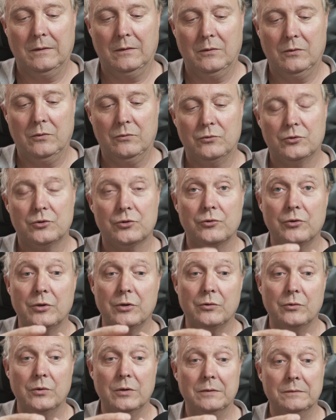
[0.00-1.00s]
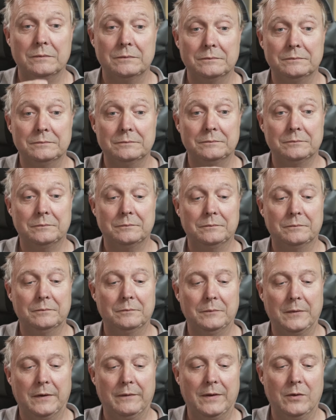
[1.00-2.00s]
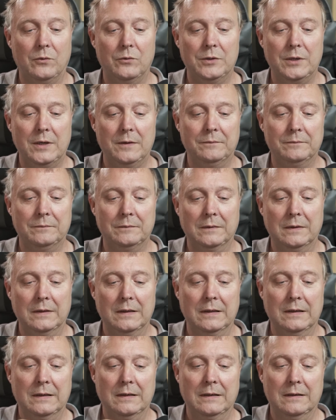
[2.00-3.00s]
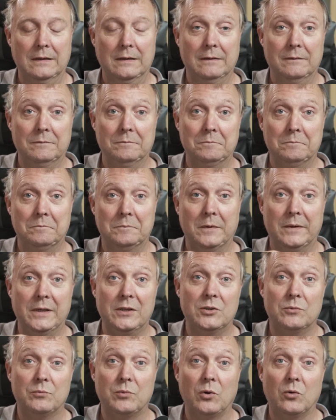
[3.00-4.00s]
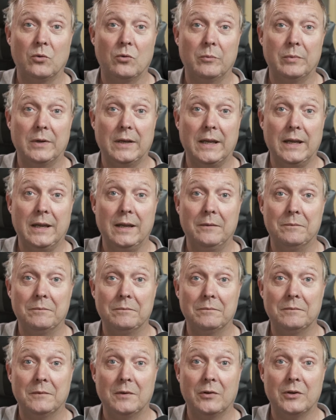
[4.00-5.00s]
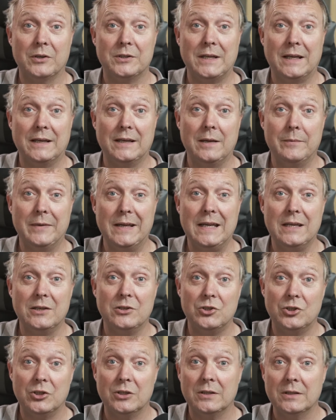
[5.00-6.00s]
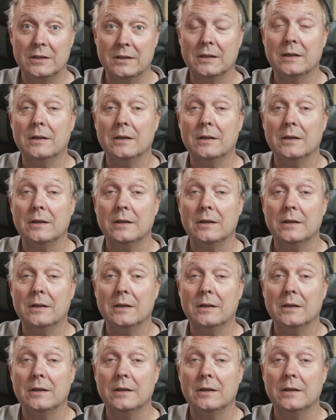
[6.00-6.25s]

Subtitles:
unscrew the filter. And this is probably on a sandy beach.